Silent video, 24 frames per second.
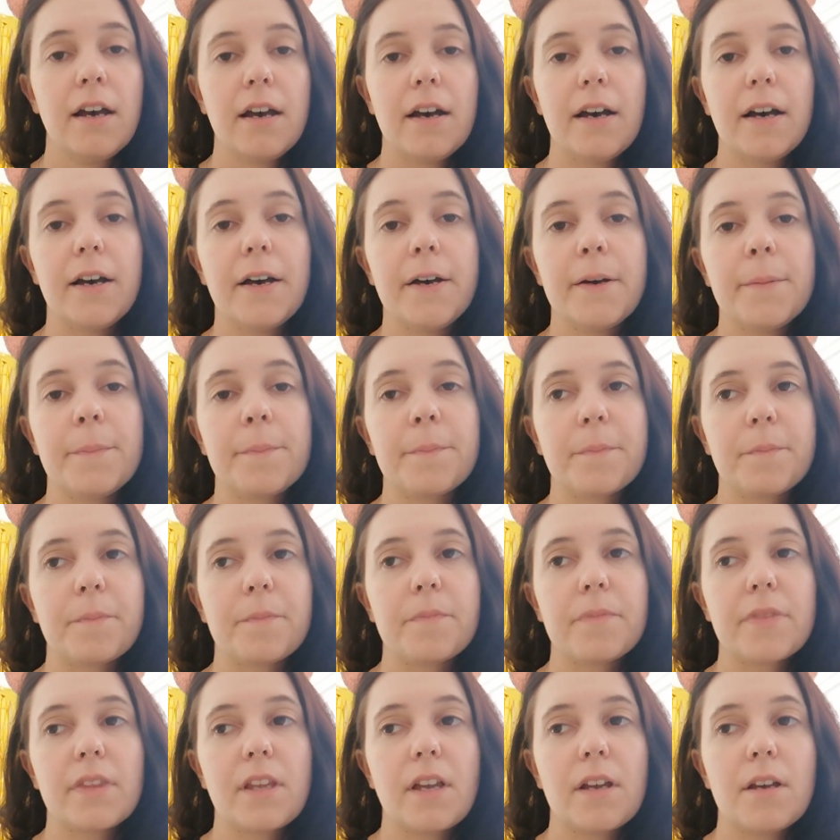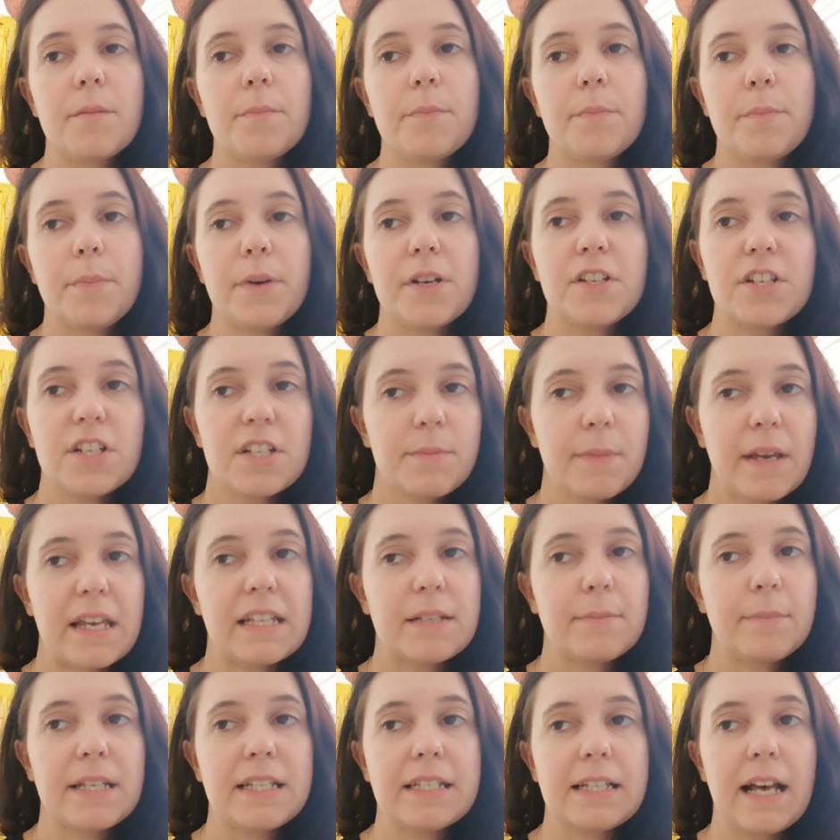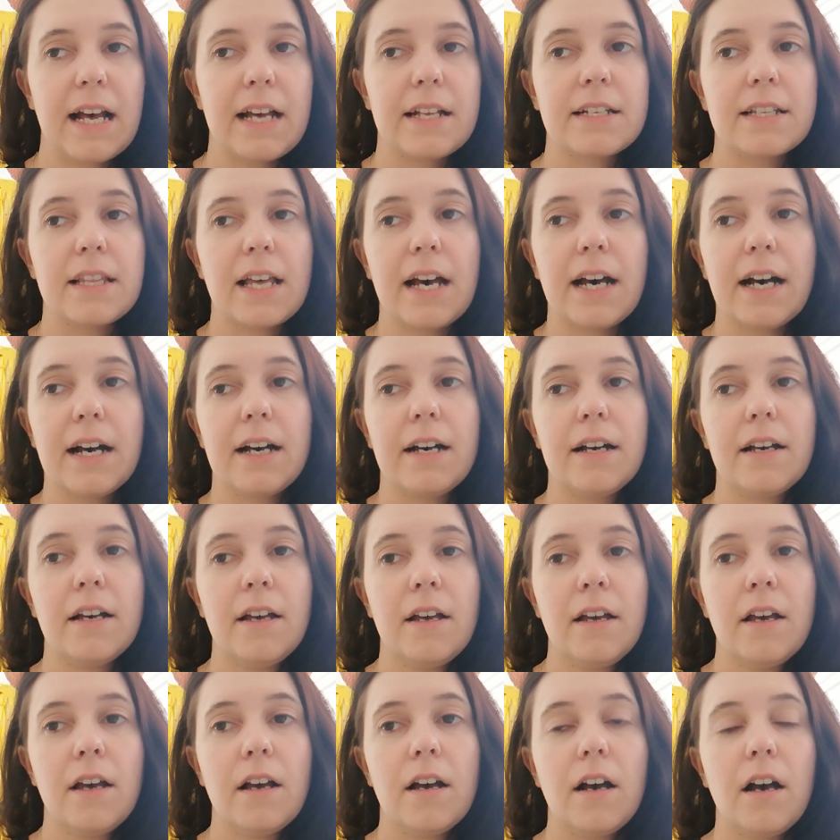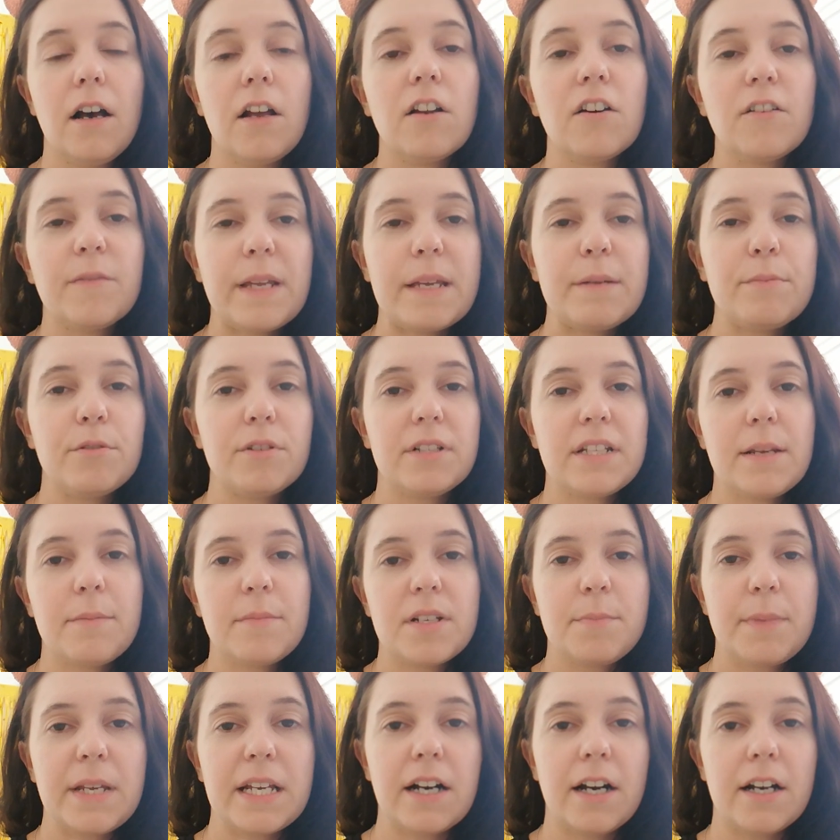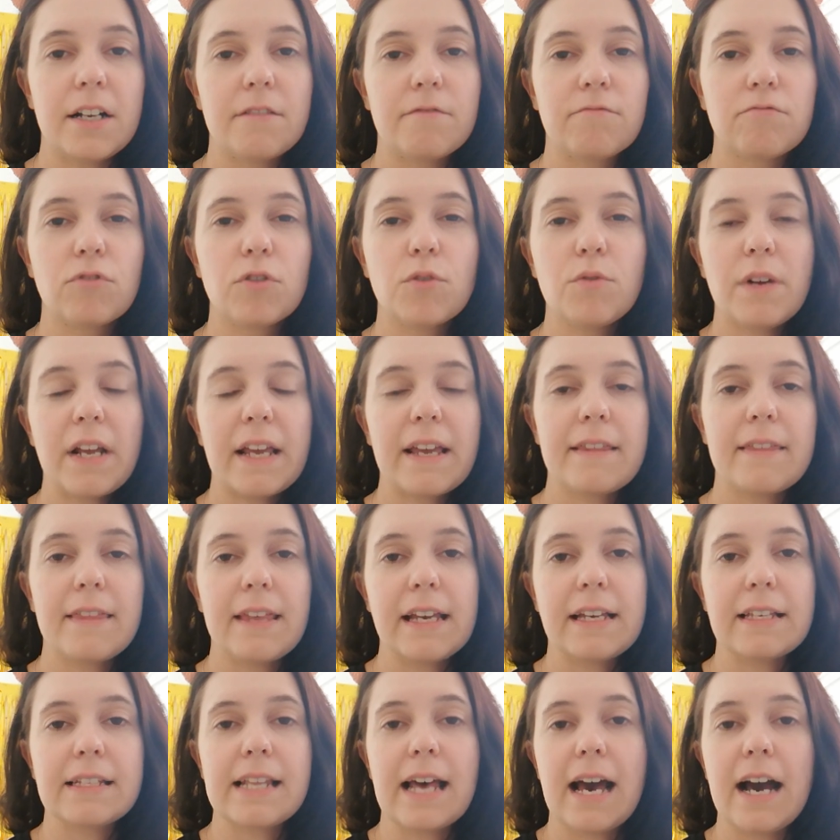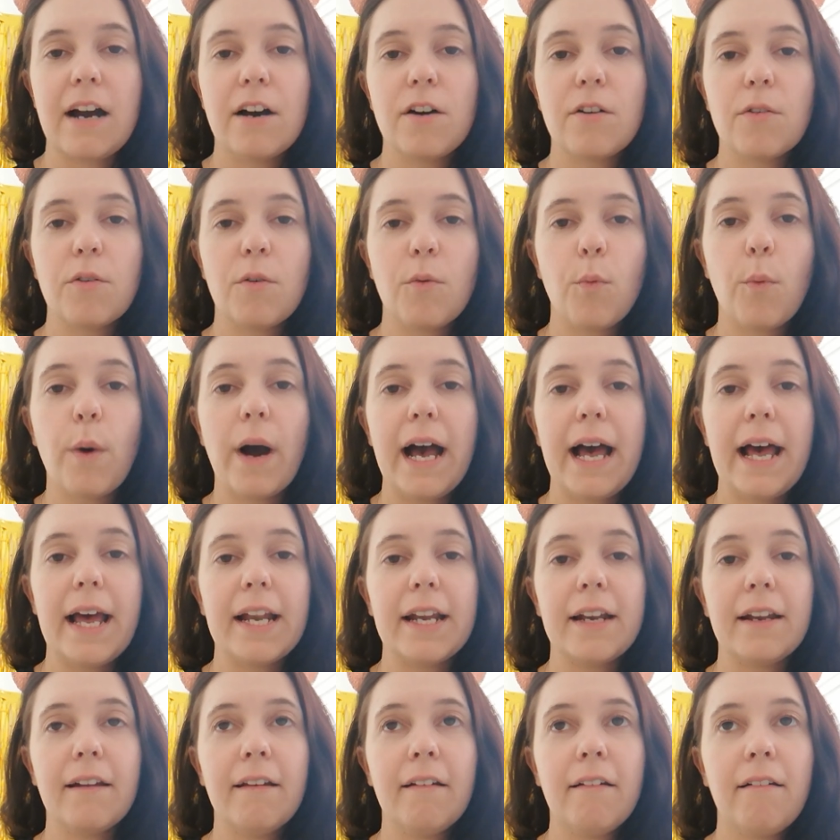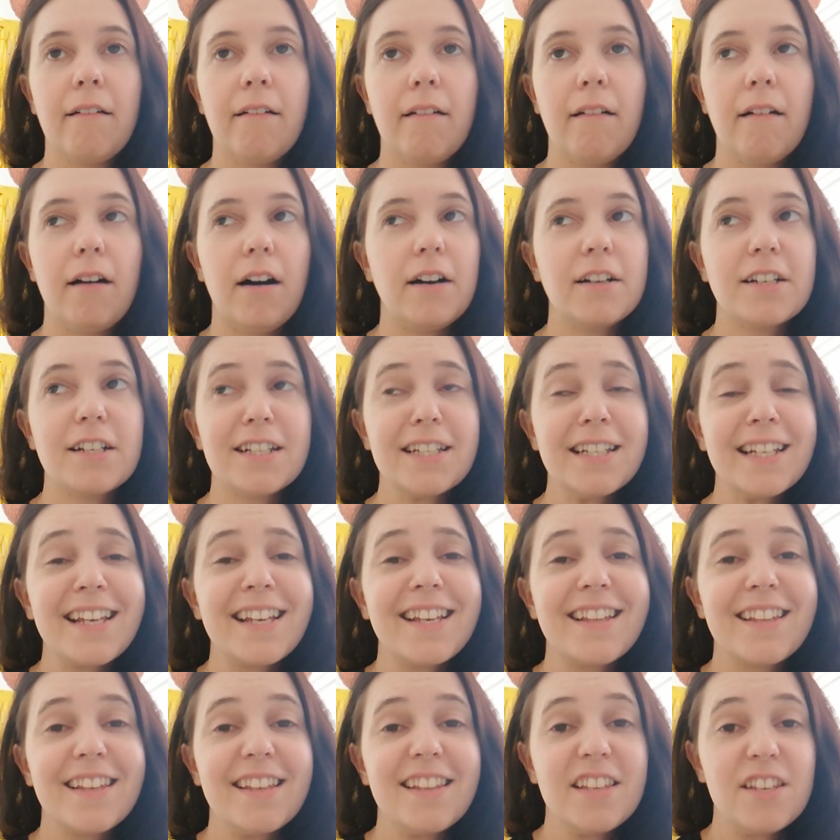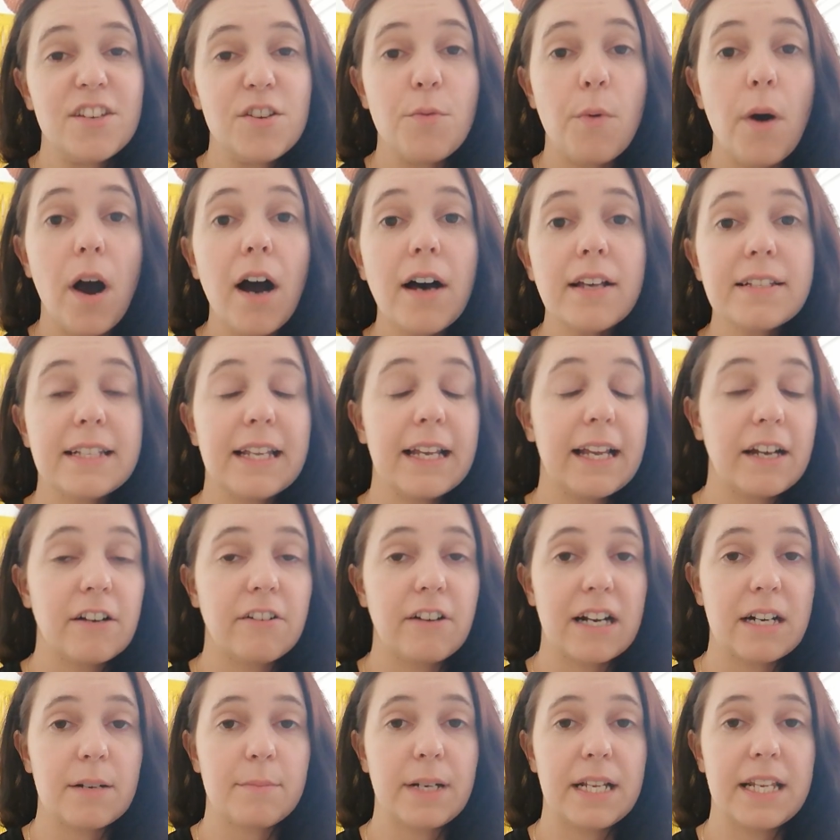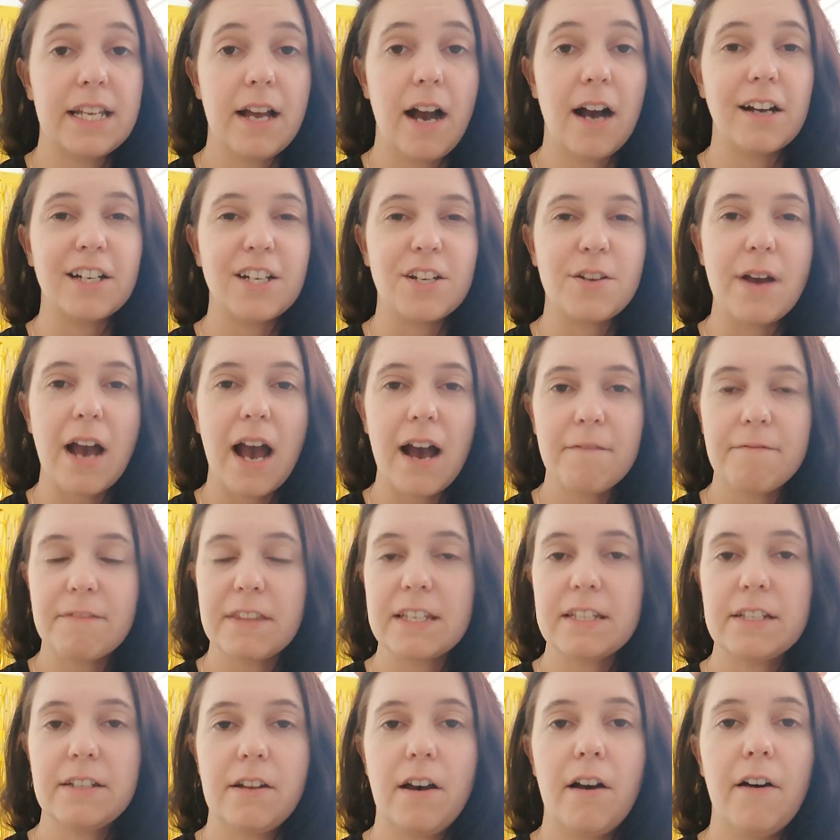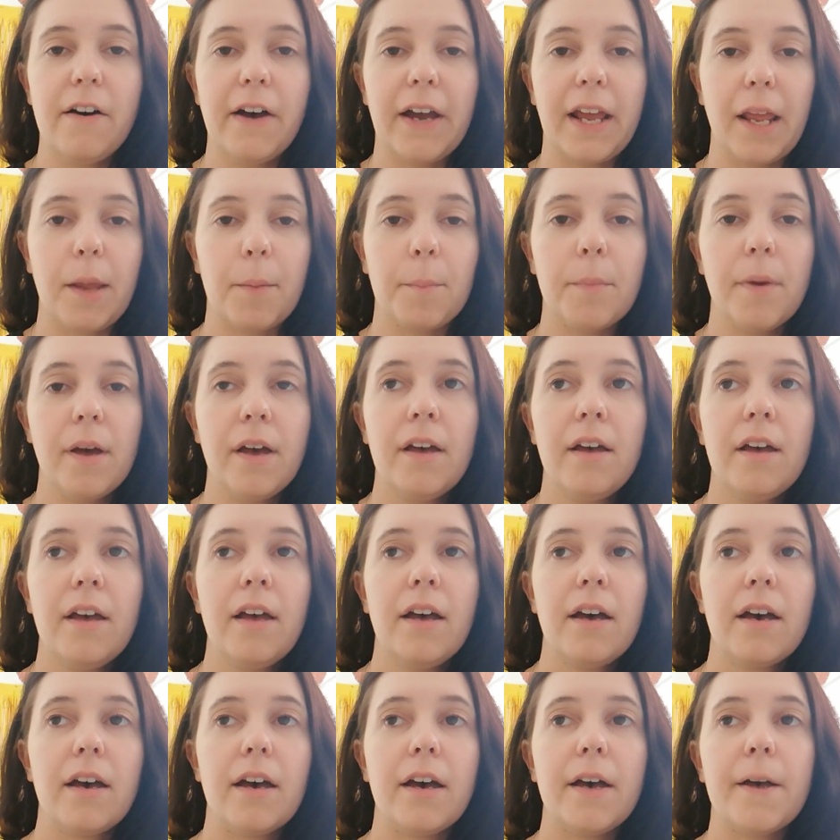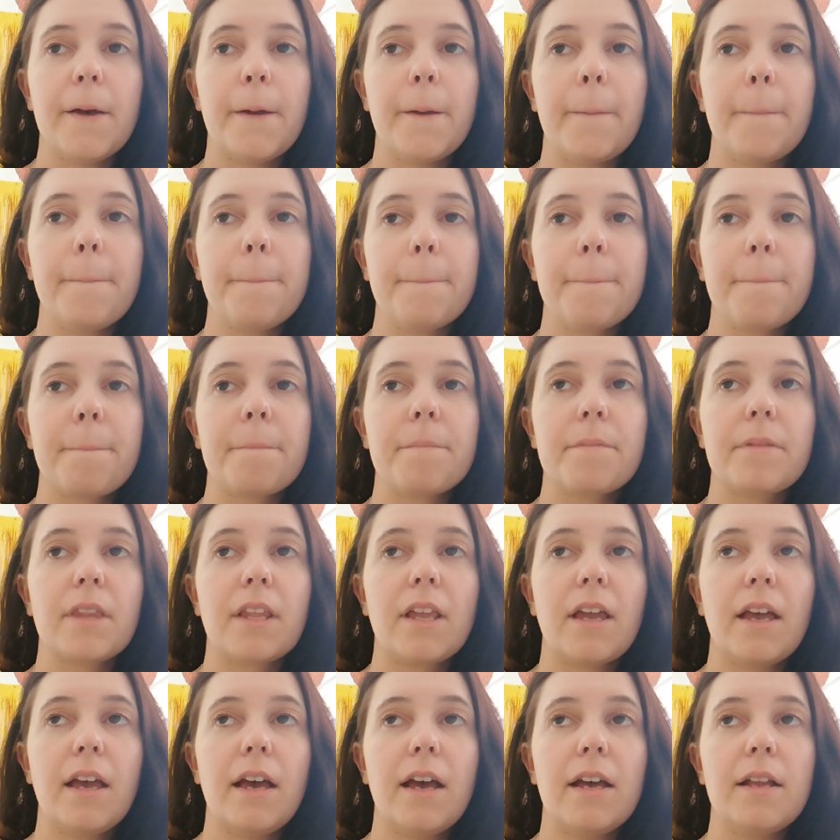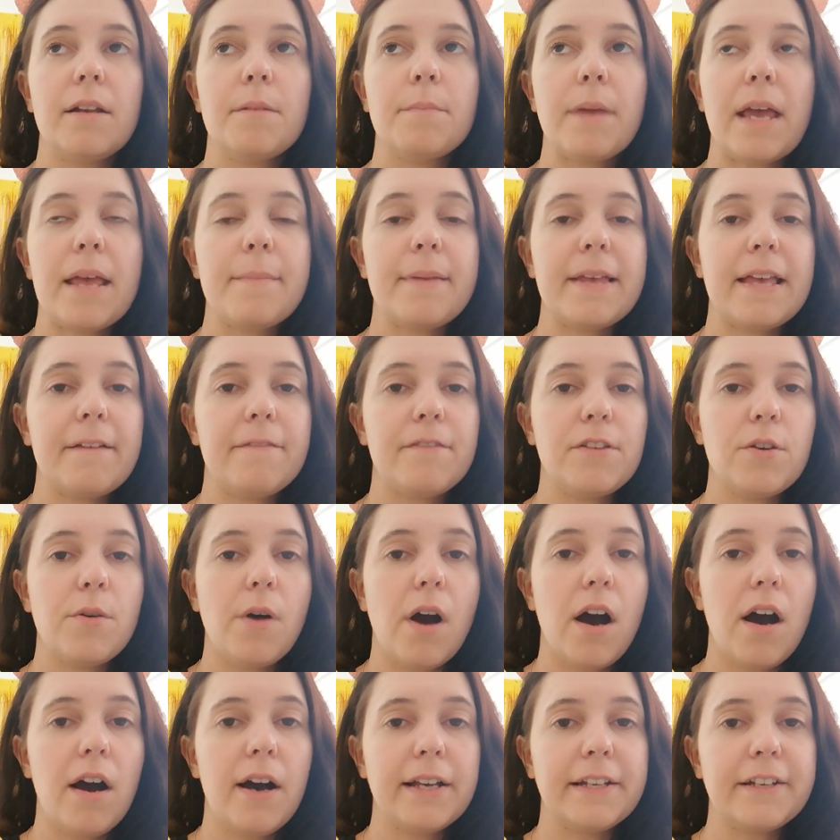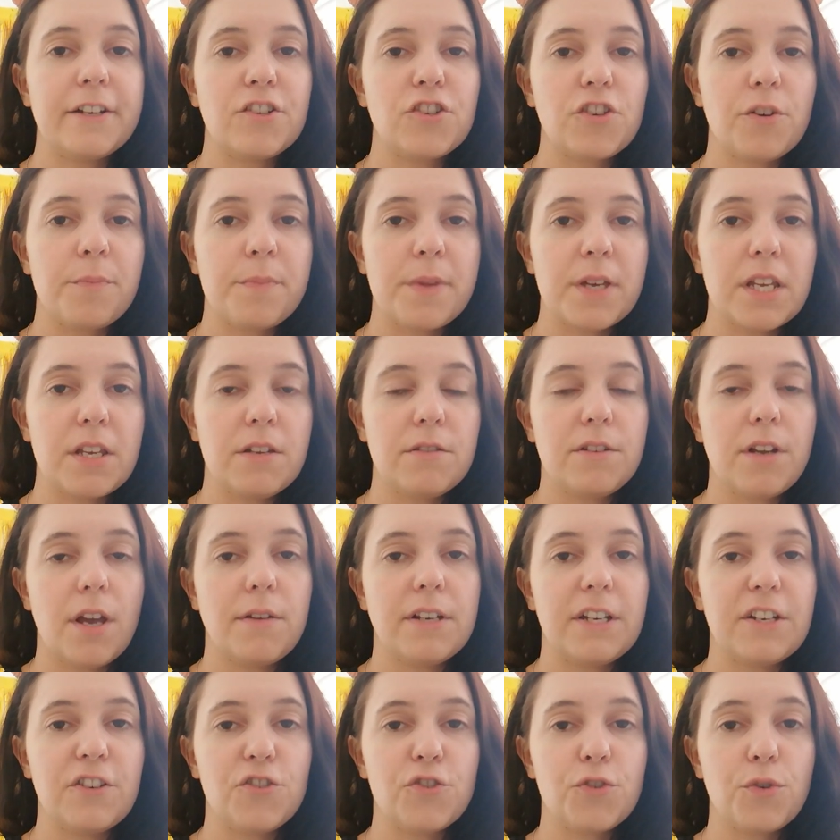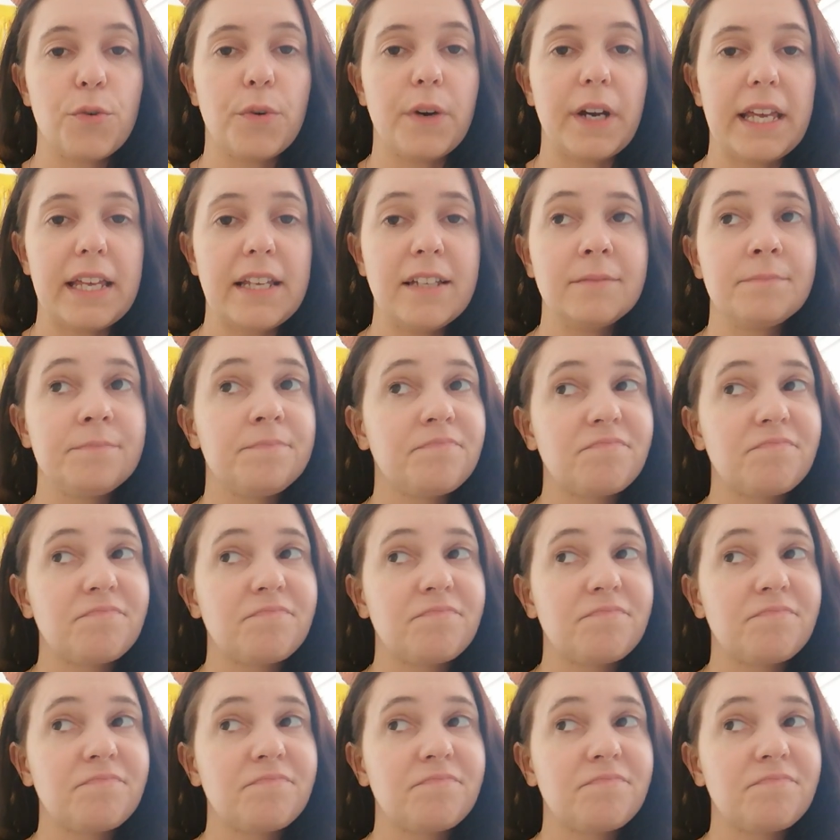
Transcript: but it just makes me sad that a lot of people seem to be kind of ruling things out, when I just think you are still incredibly young and you have this time. And maybe if you are in a job that you don't enjoy,